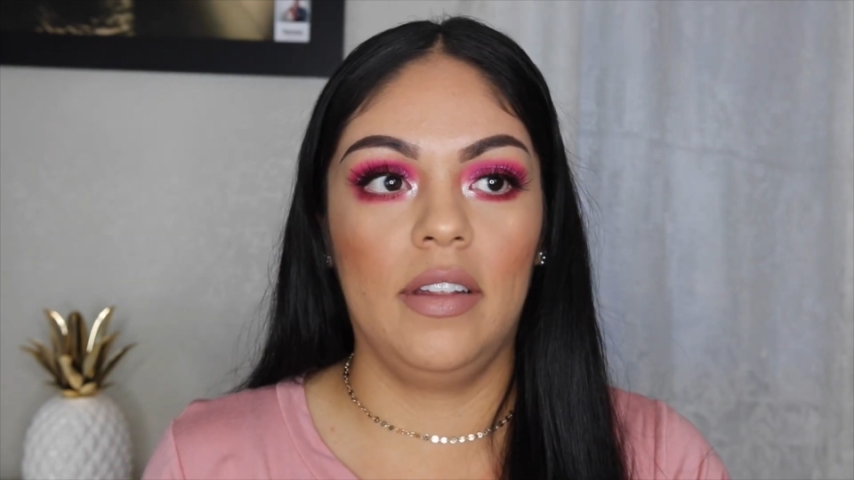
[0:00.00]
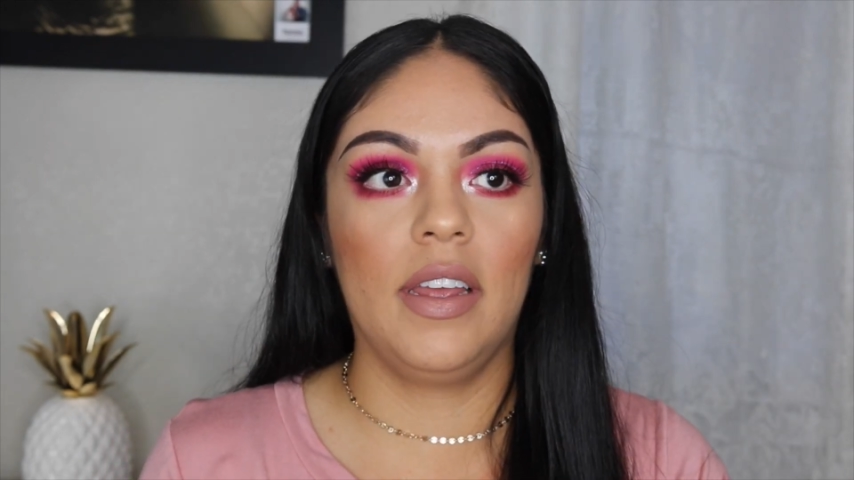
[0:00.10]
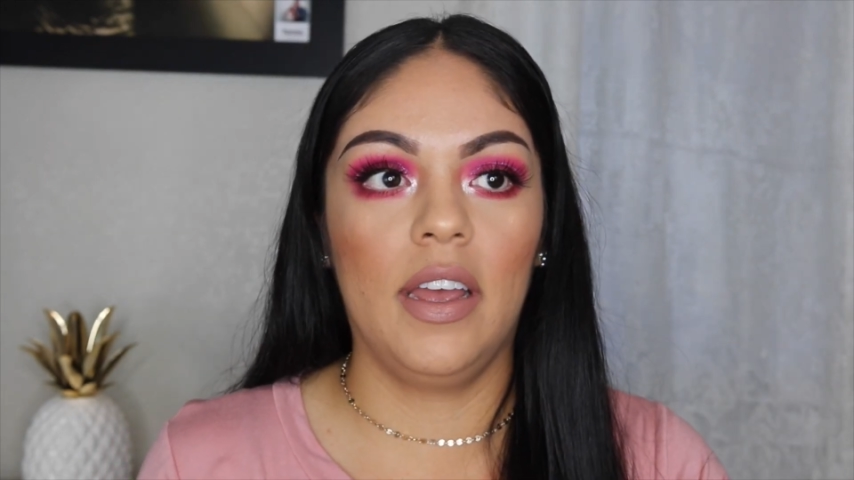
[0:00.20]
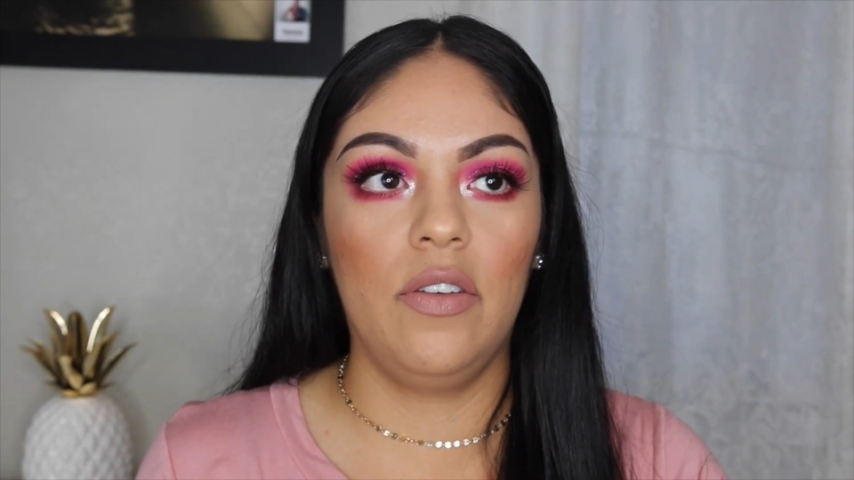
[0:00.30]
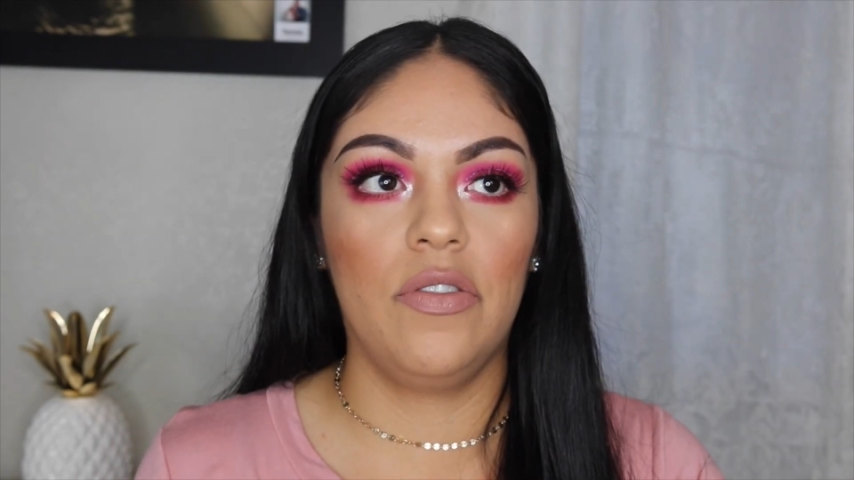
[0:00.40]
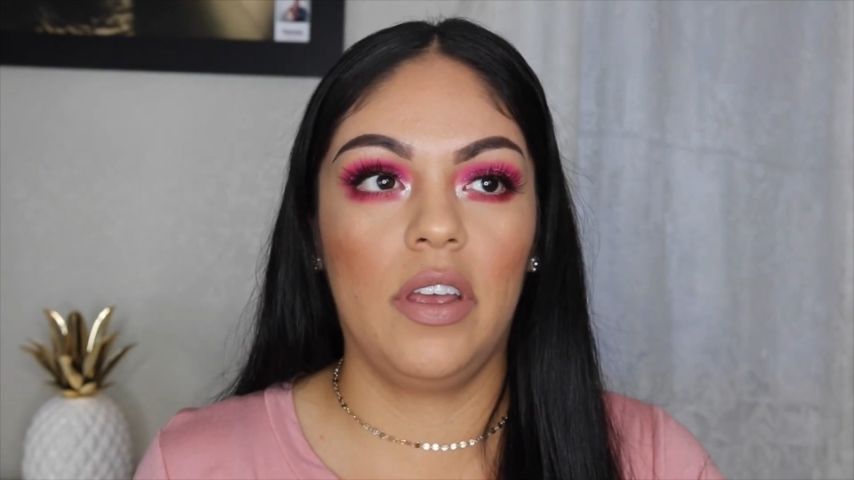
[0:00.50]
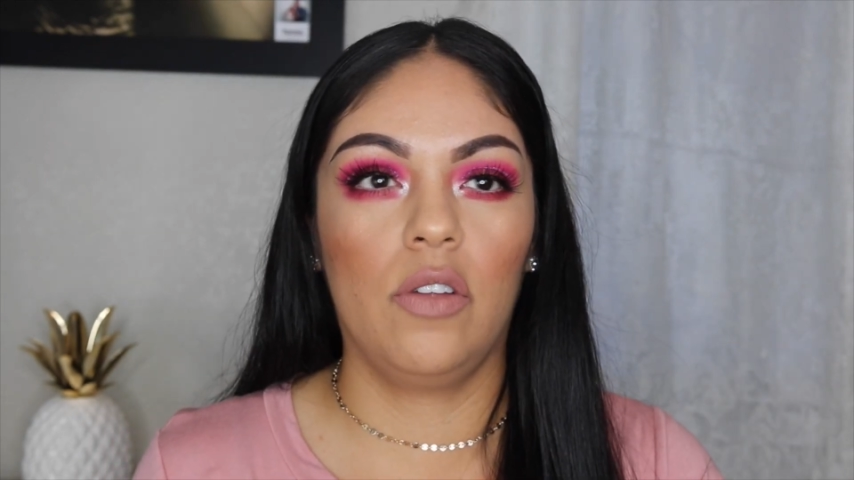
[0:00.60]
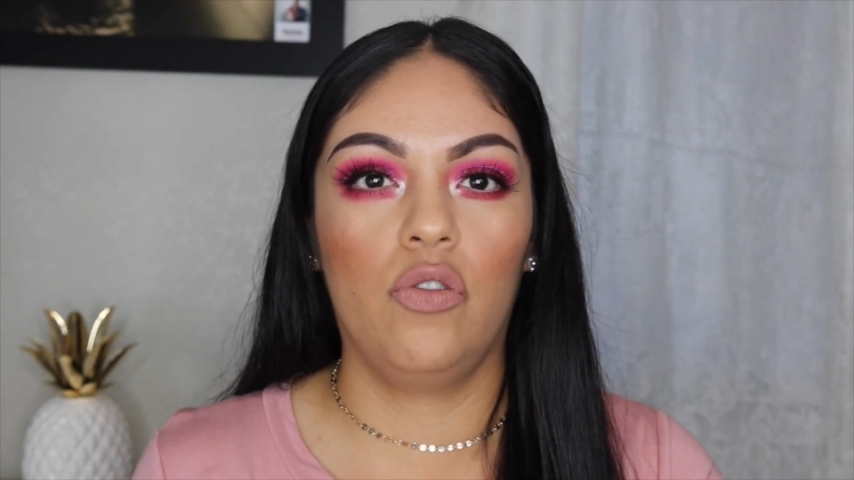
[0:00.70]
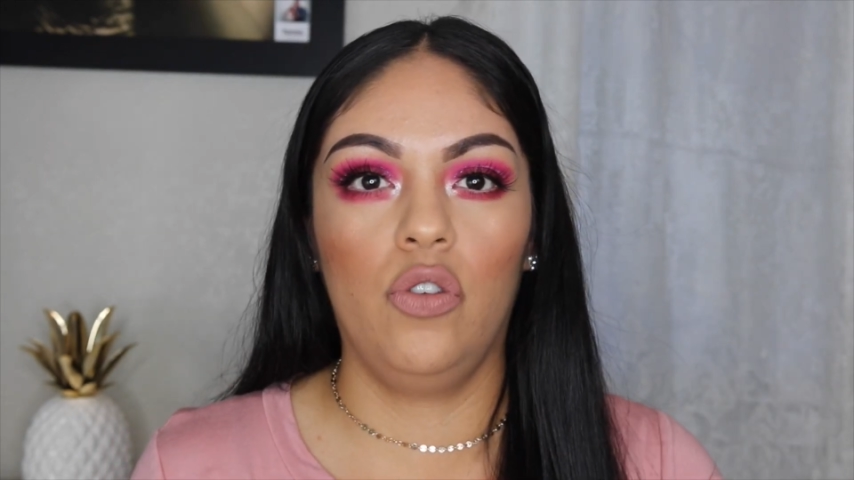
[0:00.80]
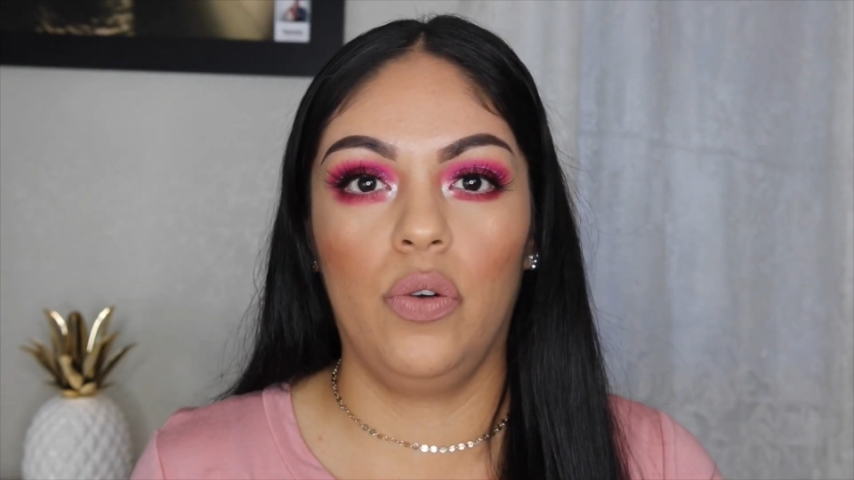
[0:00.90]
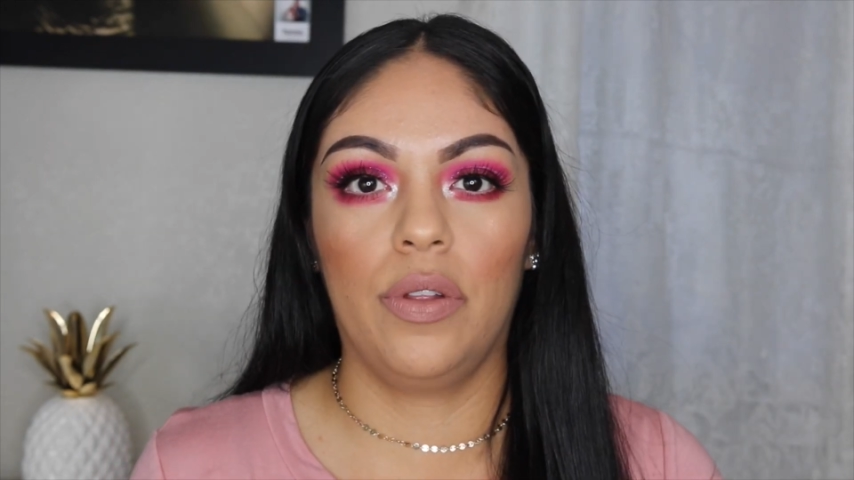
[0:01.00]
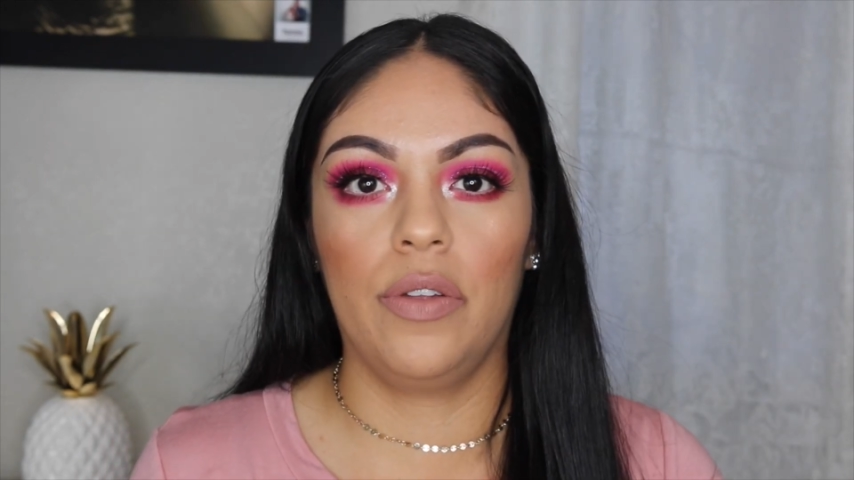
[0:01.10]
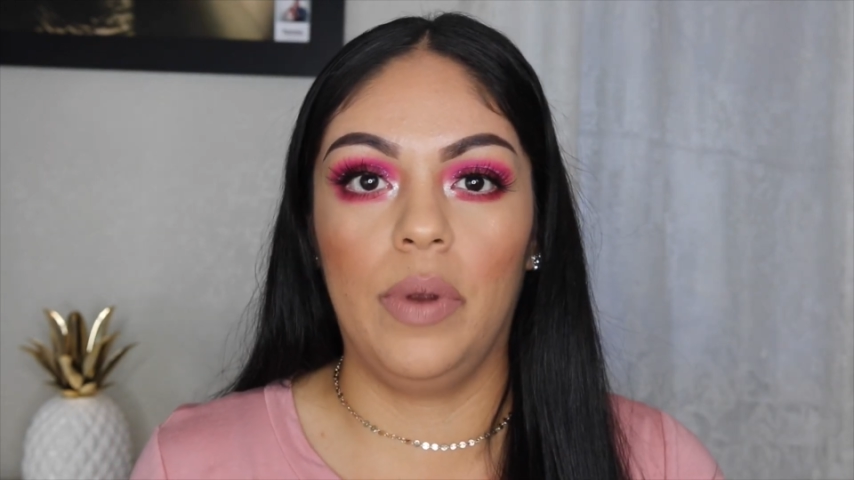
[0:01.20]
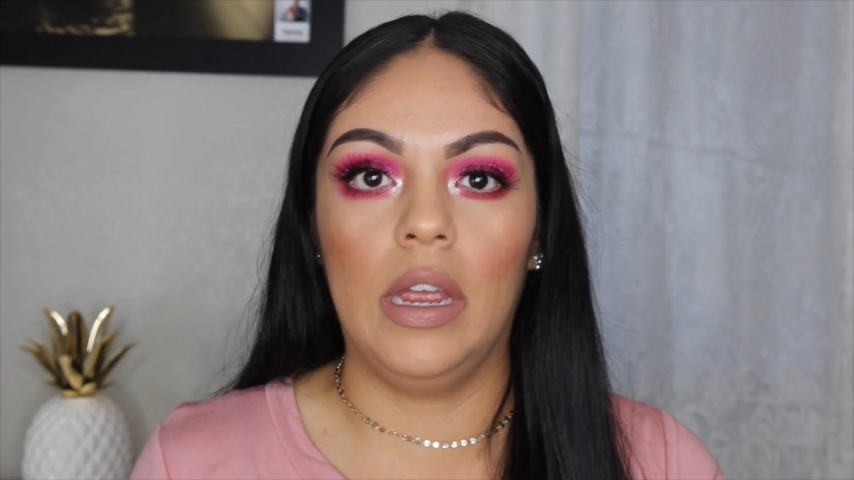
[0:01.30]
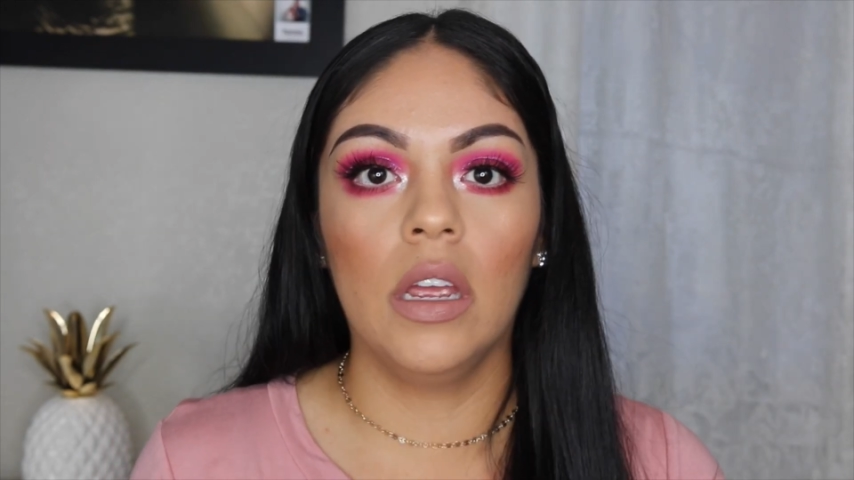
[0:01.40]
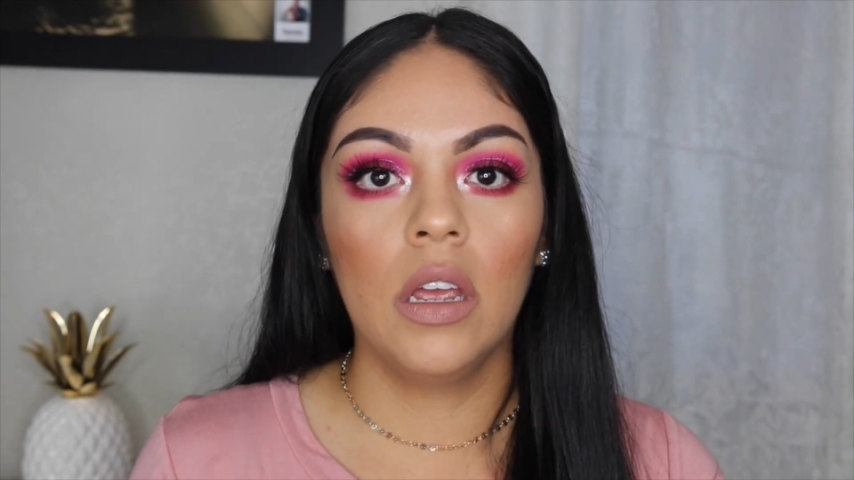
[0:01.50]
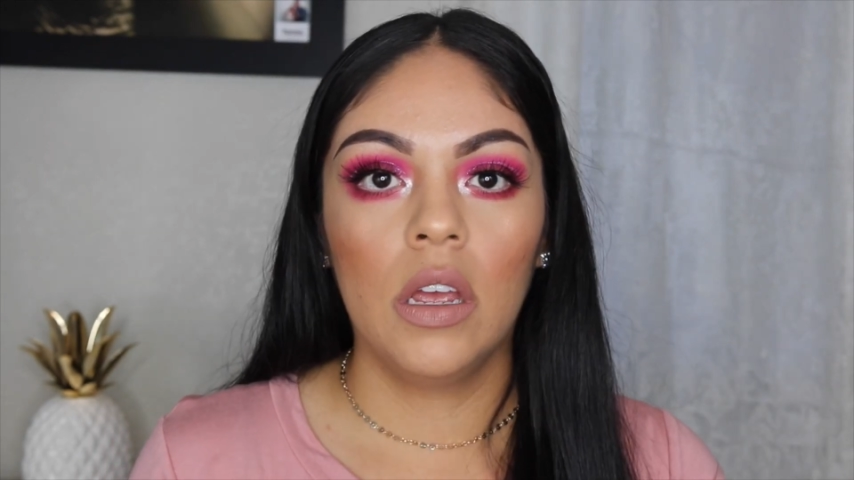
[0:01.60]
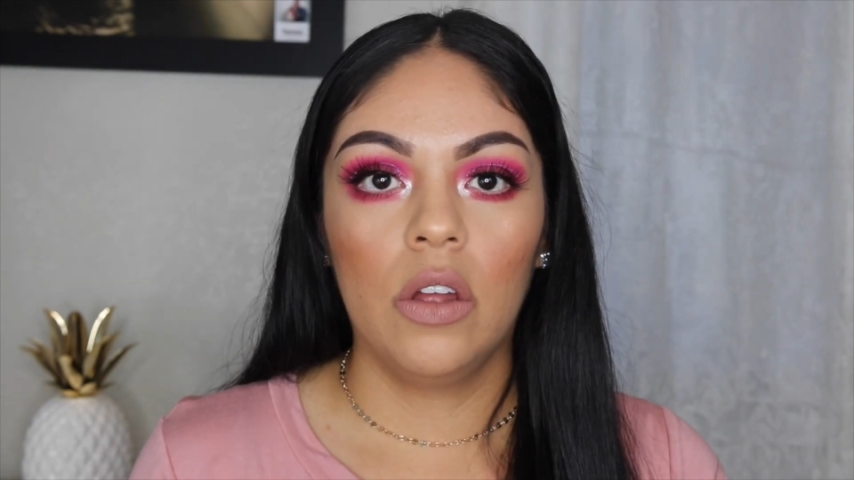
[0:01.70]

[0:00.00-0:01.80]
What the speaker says: I think I used like 2 or 3